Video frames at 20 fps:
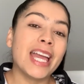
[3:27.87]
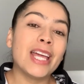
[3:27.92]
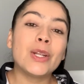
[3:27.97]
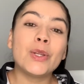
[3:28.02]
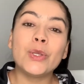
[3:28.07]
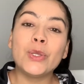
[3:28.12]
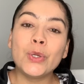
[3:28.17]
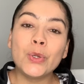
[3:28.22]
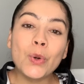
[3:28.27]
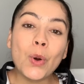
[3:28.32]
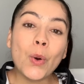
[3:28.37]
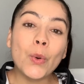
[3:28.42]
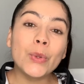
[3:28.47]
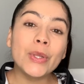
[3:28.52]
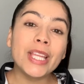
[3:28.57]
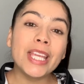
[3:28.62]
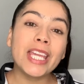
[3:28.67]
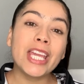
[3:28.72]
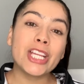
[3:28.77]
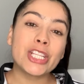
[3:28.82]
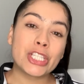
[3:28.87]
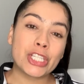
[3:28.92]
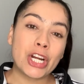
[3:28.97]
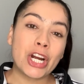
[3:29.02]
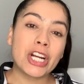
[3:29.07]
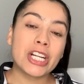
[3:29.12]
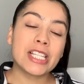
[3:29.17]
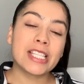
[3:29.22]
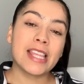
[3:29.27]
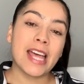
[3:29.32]
You only get
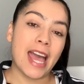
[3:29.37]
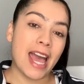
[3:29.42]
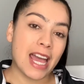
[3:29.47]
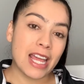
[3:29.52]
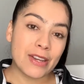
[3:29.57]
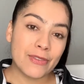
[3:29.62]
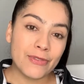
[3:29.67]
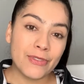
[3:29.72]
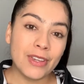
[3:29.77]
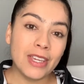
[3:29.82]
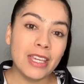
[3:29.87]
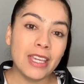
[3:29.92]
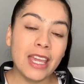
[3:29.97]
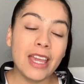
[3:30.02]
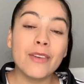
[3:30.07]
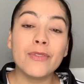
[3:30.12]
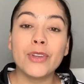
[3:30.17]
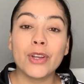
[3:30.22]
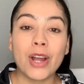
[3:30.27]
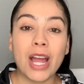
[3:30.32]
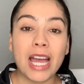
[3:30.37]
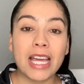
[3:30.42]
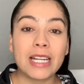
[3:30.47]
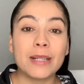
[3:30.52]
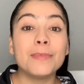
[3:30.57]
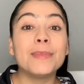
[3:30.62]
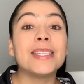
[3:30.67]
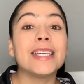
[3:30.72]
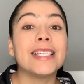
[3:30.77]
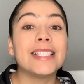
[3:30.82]
charged the ad fee if your
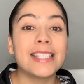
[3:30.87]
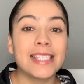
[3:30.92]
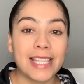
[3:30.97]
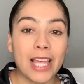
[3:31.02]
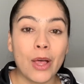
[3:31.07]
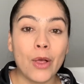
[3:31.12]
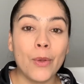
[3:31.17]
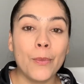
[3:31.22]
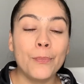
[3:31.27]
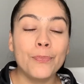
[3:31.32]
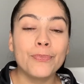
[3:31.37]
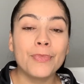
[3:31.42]
item does sell.